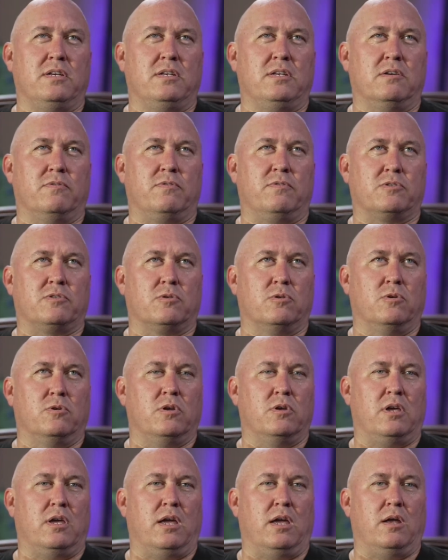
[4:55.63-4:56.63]
difficile
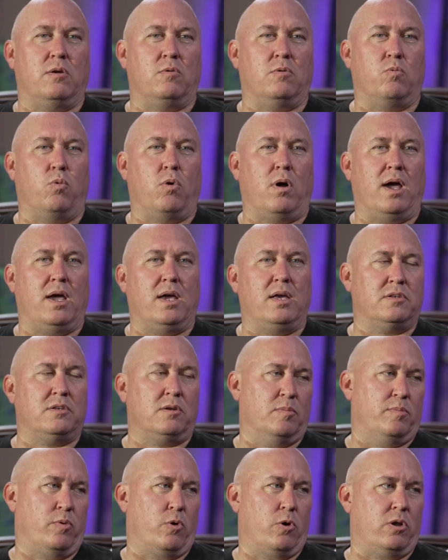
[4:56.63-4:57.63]
and why is it
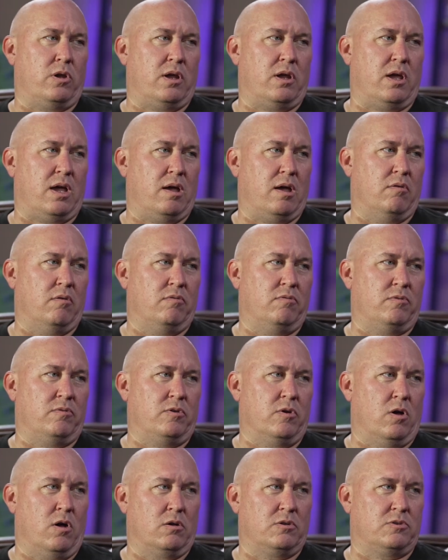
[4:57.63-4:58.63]
important to have
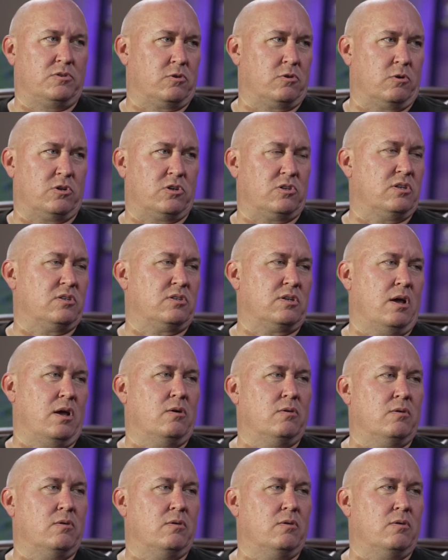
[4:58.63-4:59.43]
dogs search this out?